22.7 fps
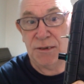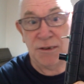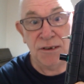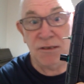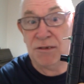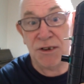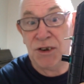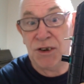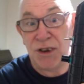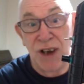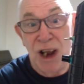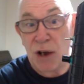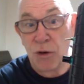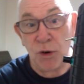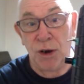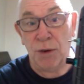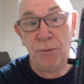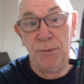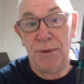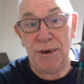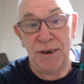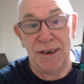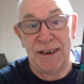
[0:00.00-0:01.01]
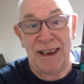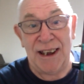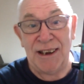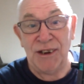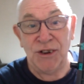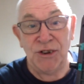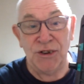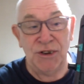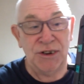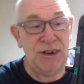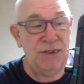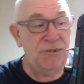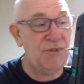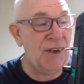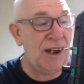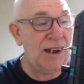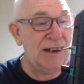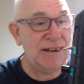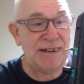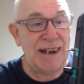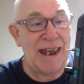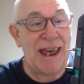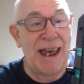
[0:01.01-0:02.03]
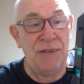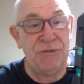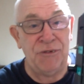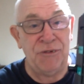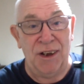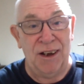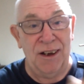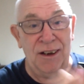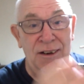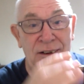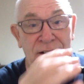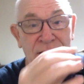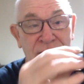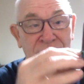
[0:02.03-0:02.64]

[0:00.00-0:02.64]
There's no communications device ever,